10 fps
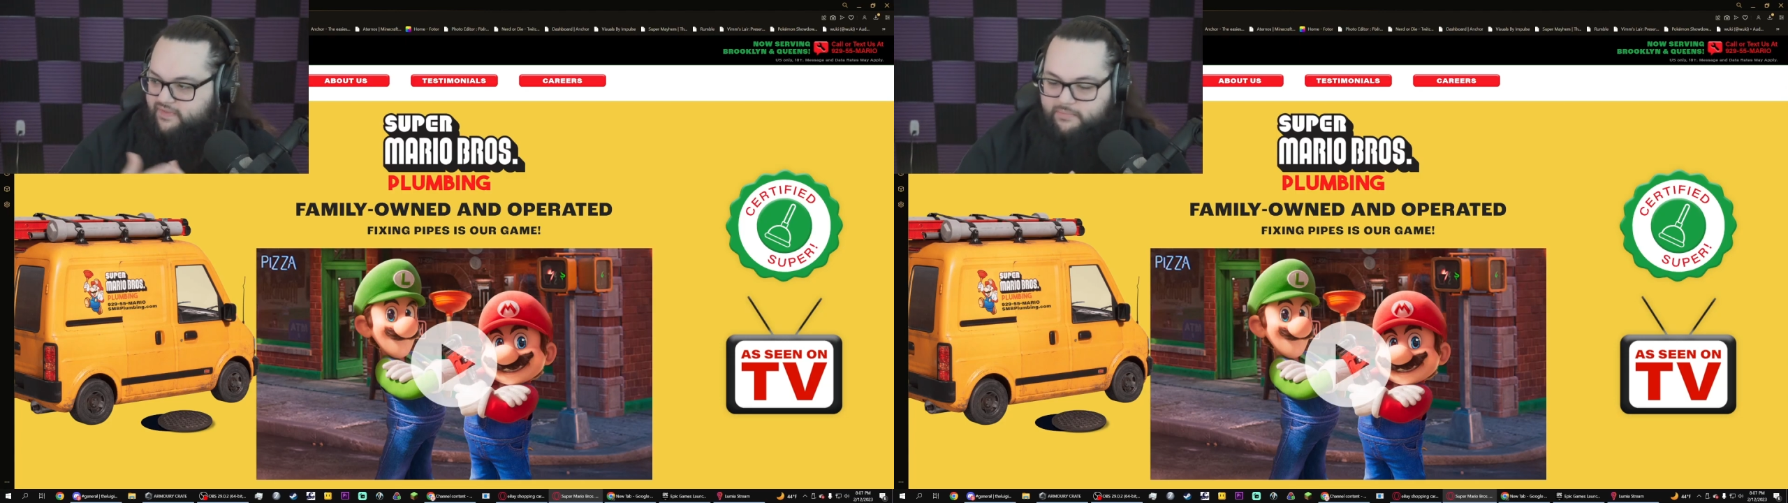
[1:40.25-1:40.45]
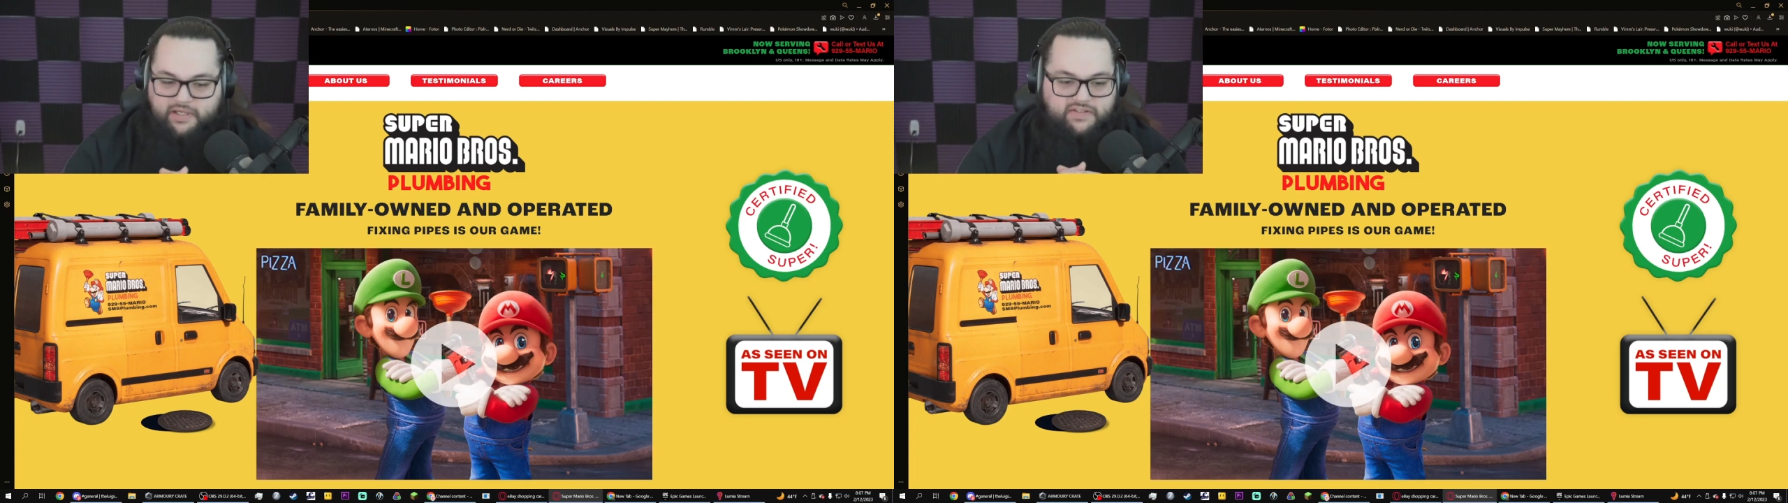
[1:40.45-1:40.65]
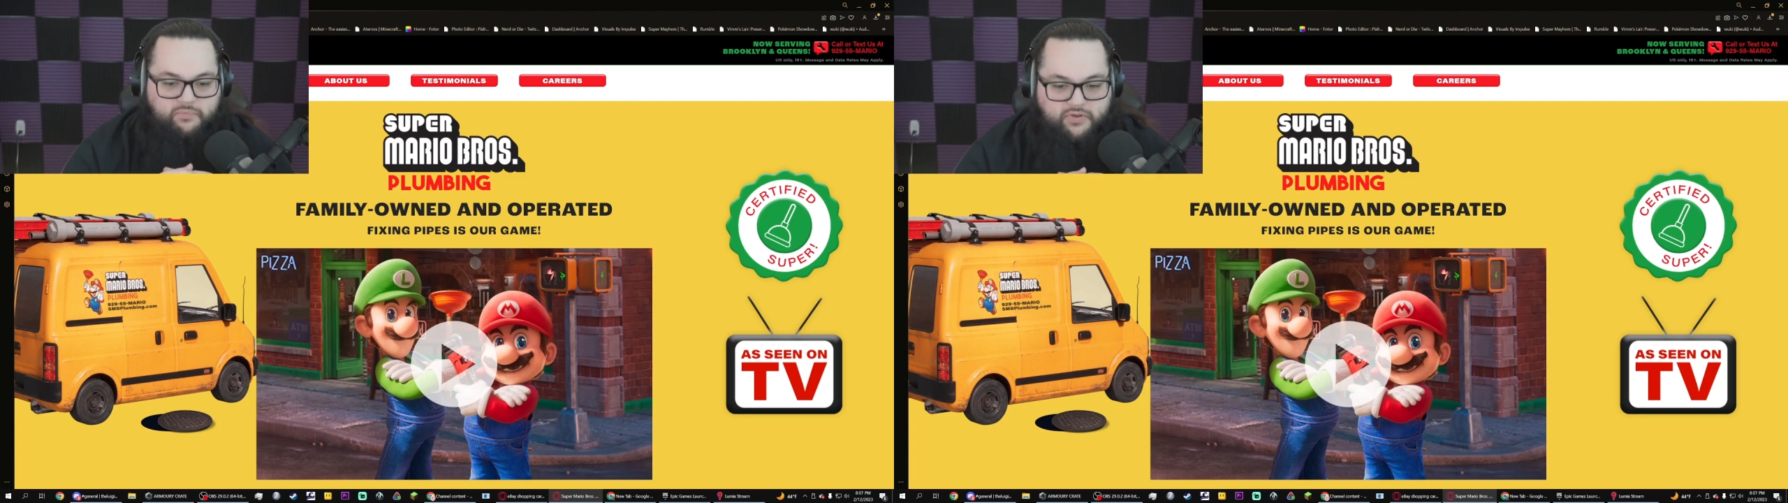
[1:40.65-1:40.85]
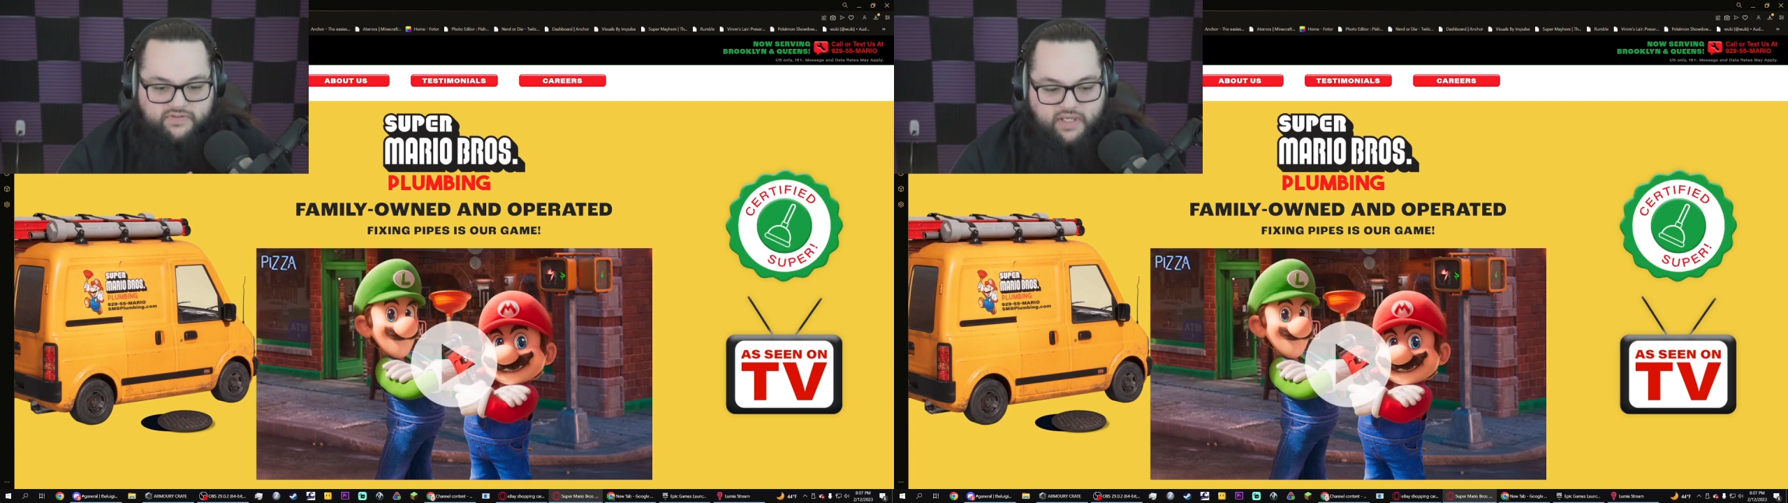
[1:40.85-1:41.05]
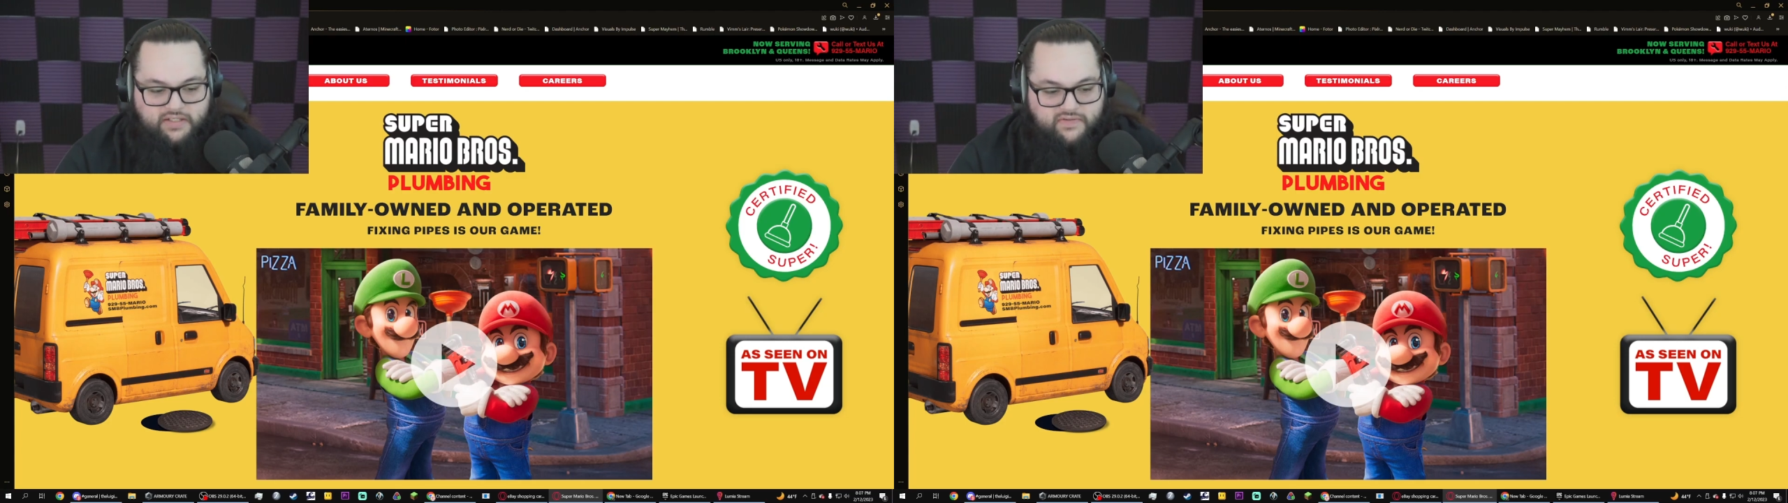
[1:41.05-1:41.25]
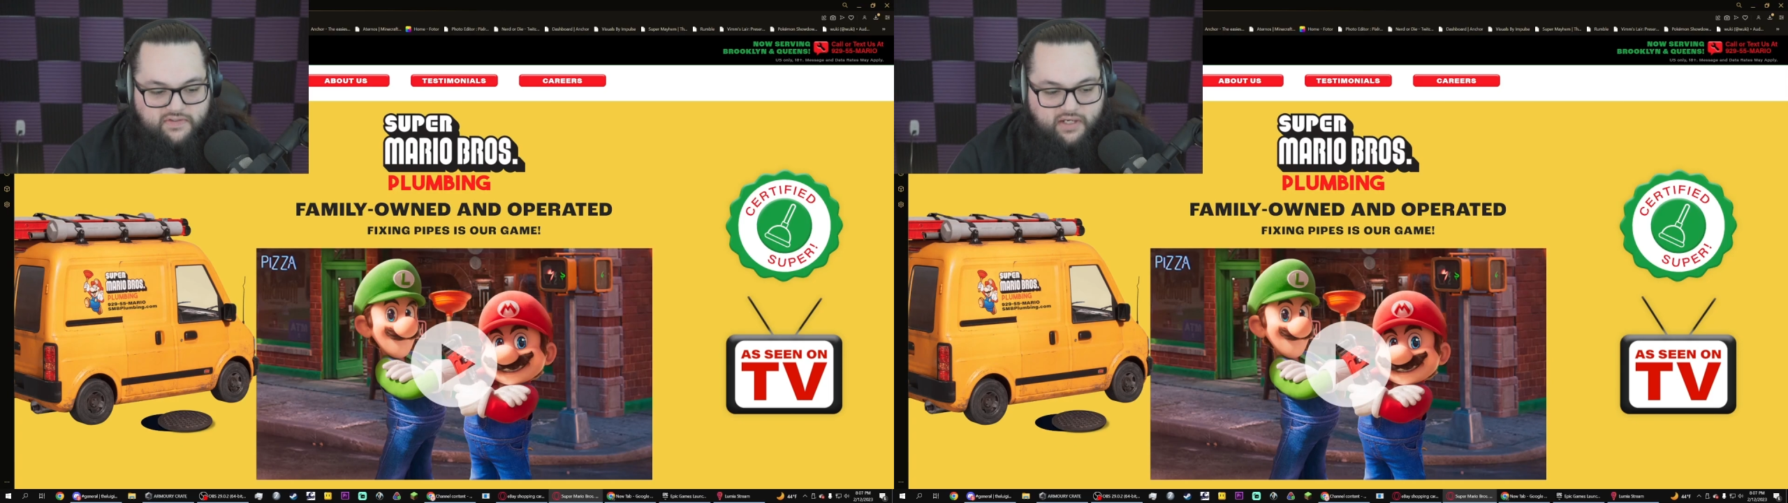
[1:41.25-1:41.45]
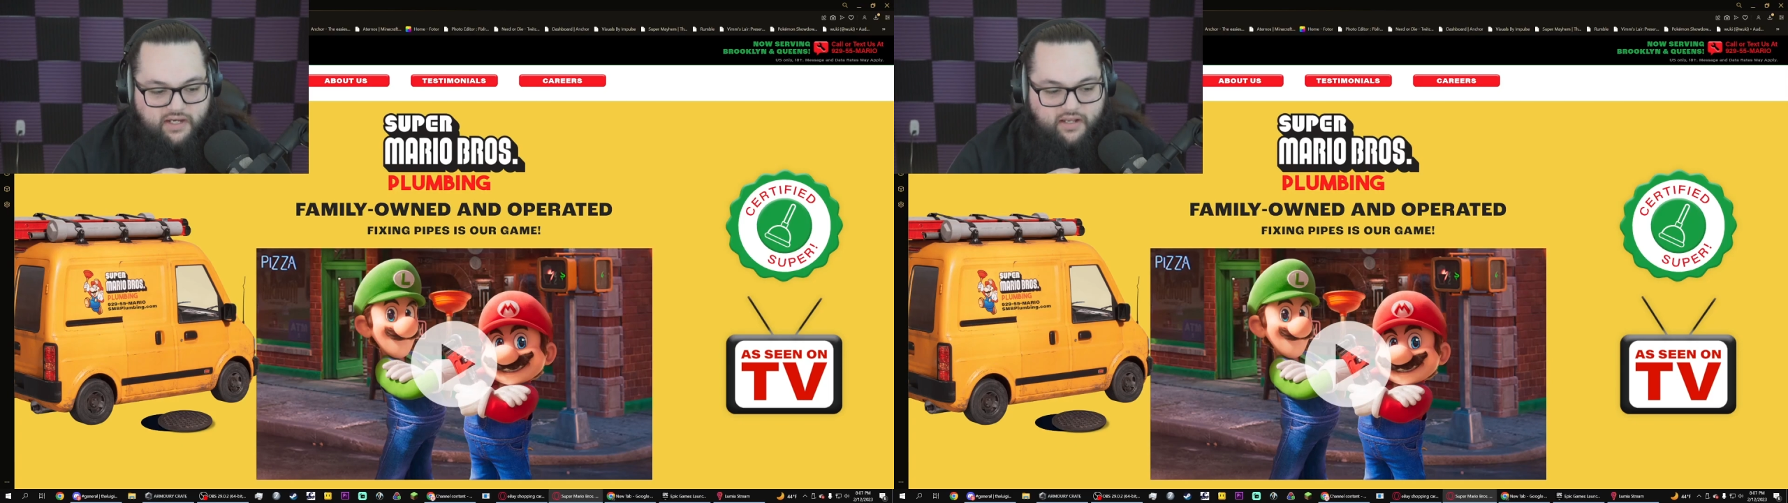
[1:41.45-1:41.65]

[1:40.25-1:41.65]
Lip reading: if that makes more sense,